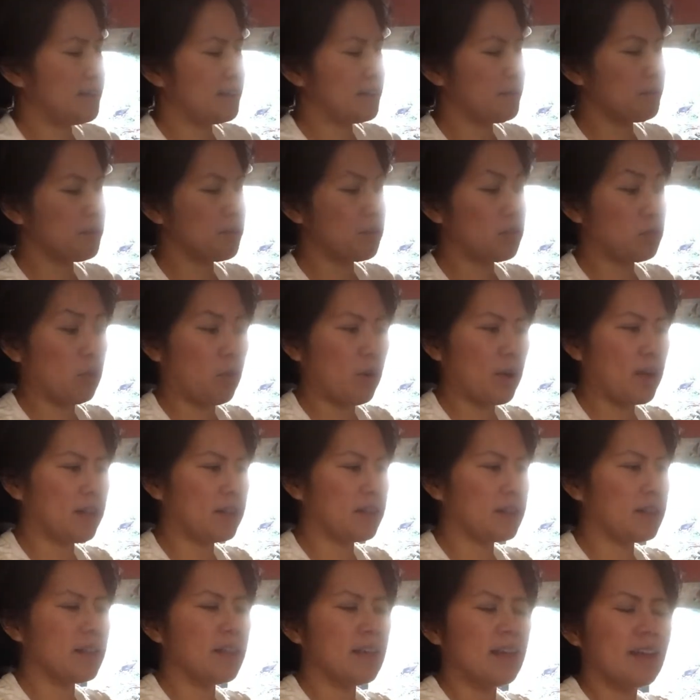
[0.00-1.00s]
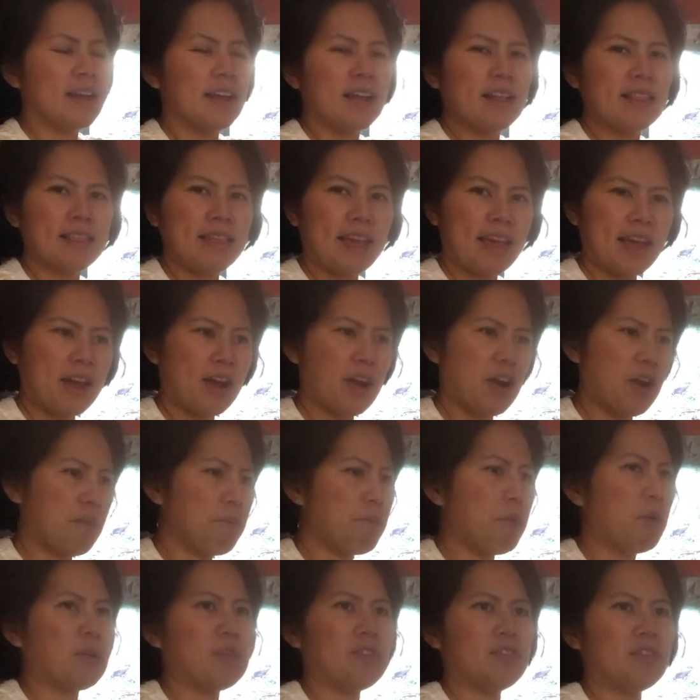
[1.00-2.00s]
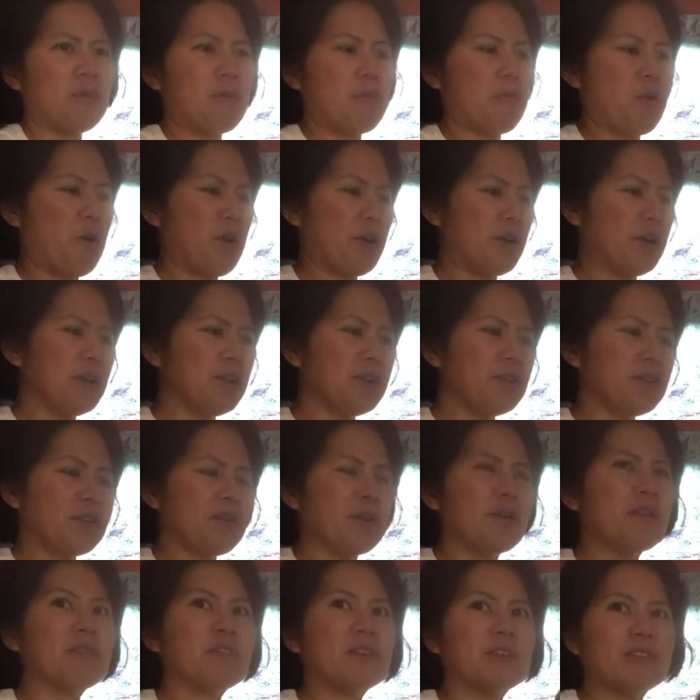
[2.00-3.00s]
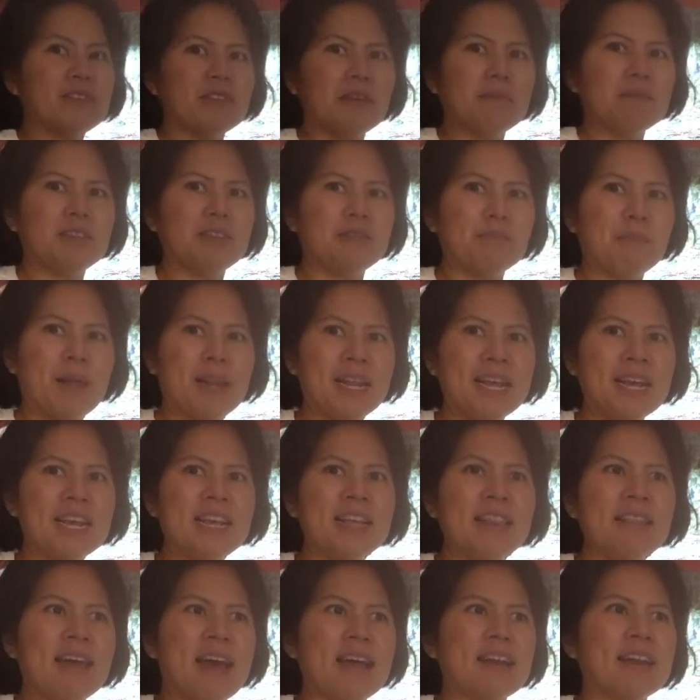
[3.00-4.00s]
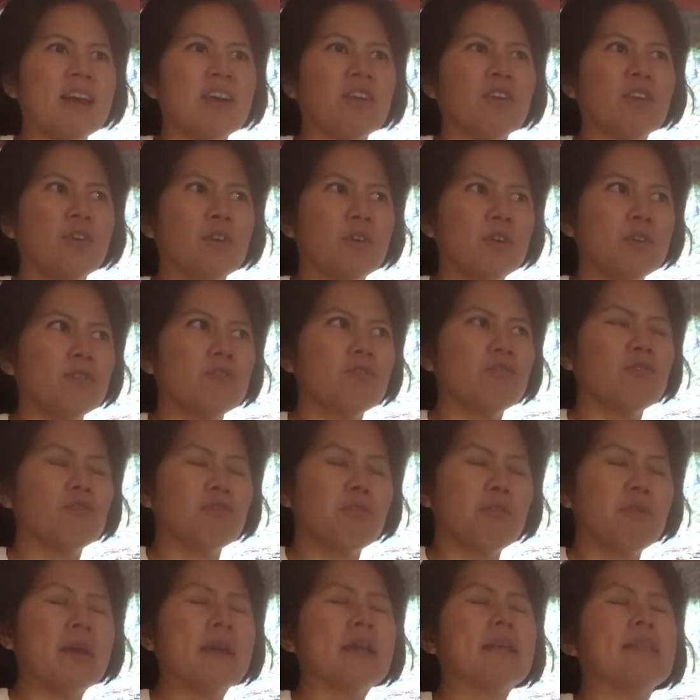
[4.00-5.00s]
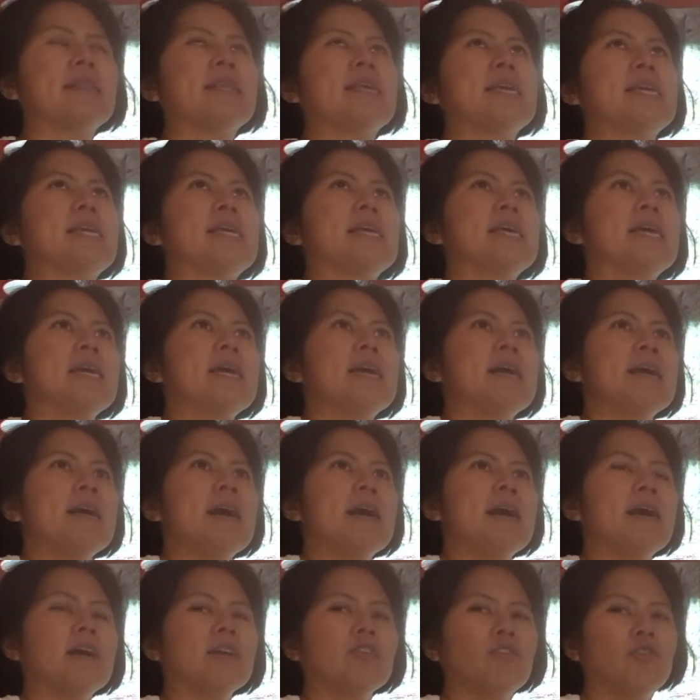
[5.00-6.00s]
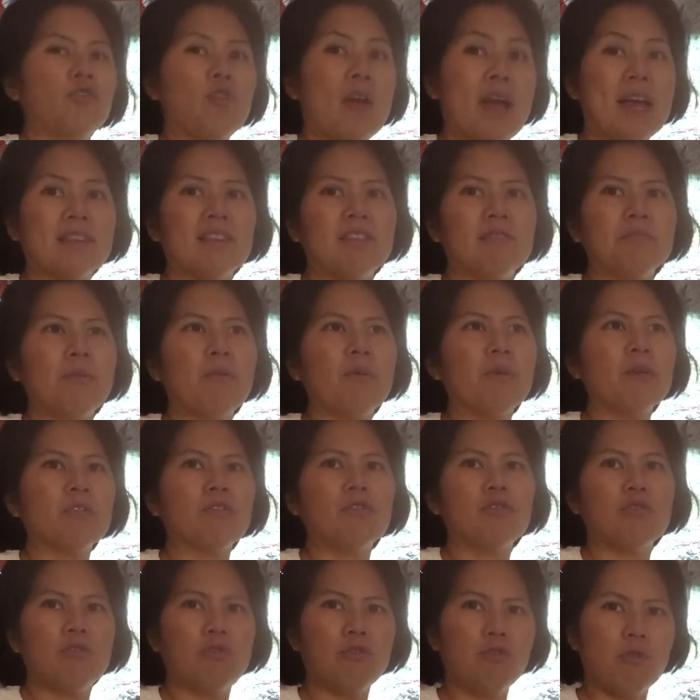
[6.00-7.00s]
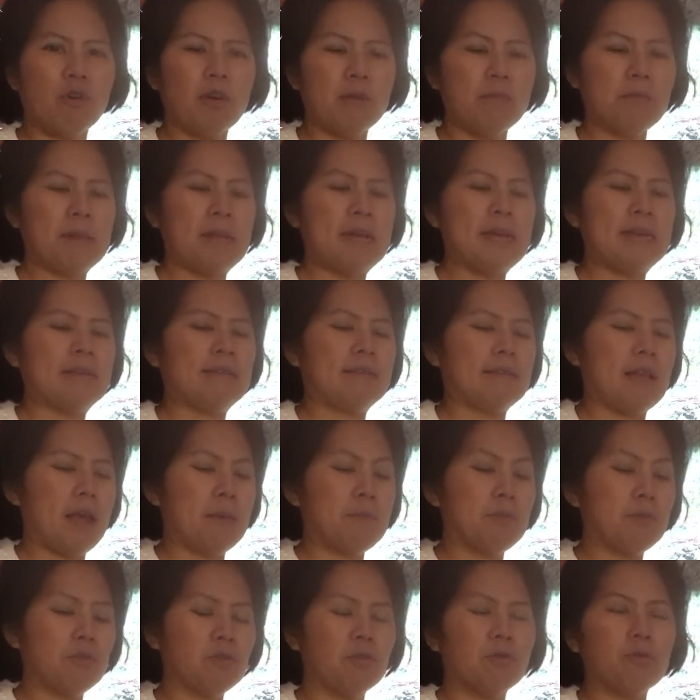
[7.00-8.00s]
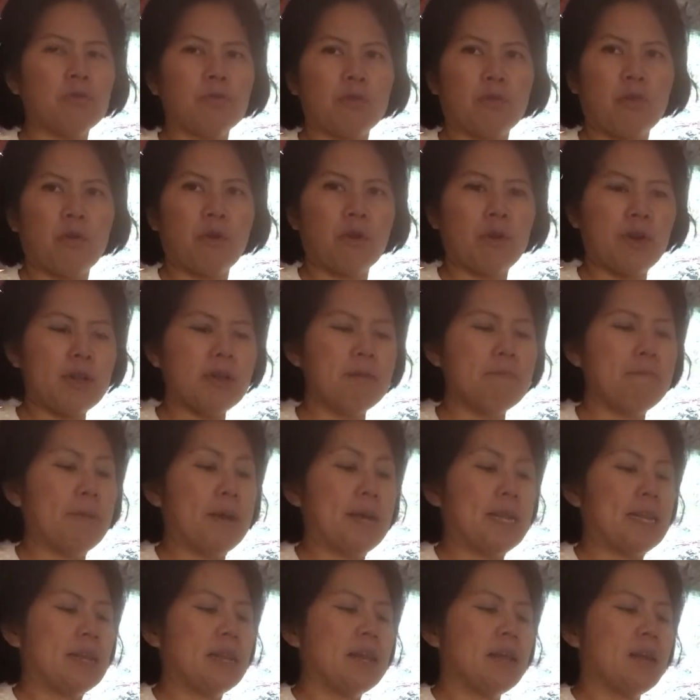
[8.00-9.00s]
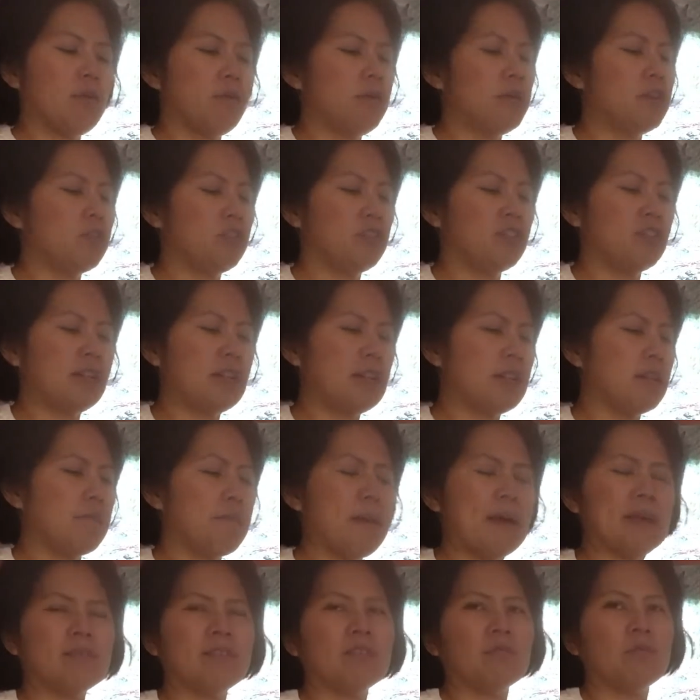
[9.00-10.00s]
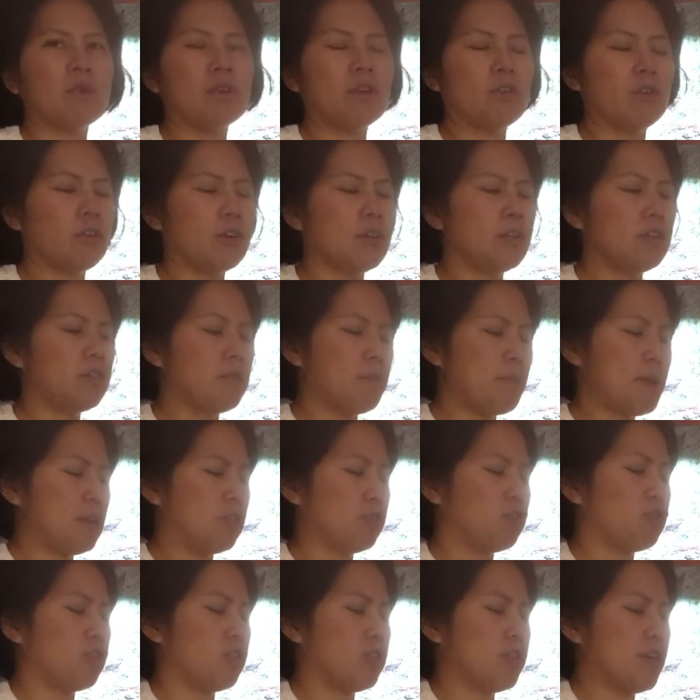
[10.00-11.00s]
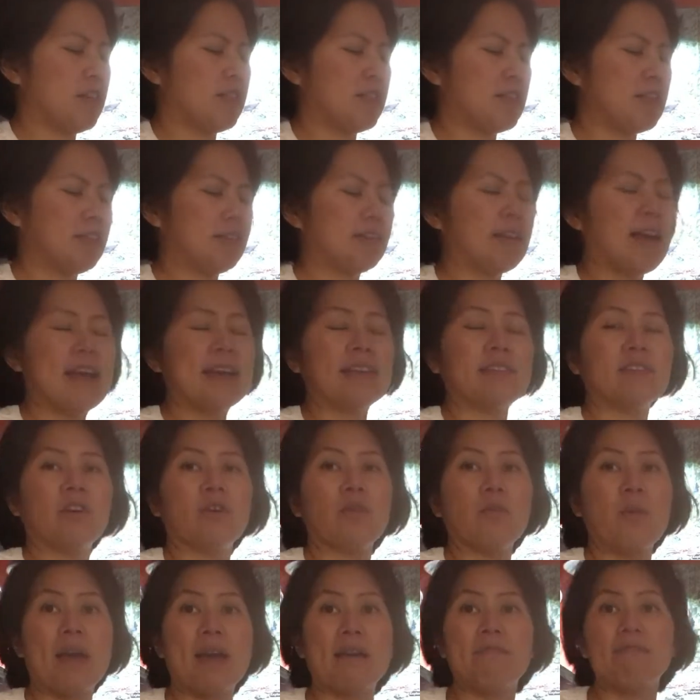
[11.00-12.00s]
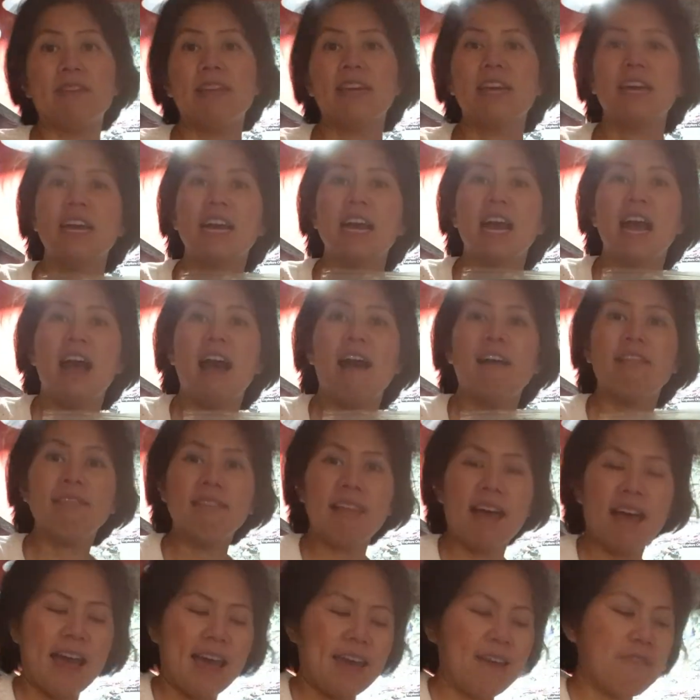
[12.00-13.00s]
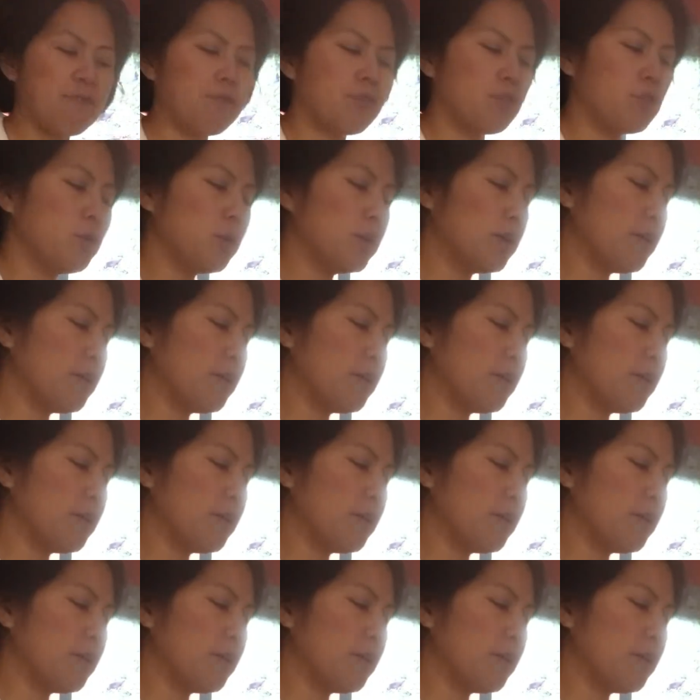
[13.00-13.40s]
some soil there, poured some water. So if there's some spilling that occurs during the transport to your place, I'm so sorry, but we just did the best that we could to make sure that these guys arrived alive. You will